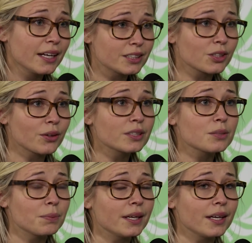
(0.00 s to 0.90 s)
It's going
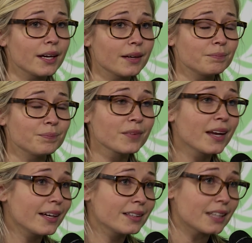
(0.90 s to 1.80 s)
to be
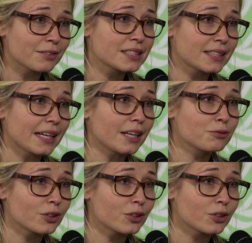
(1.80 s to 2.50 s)
devastating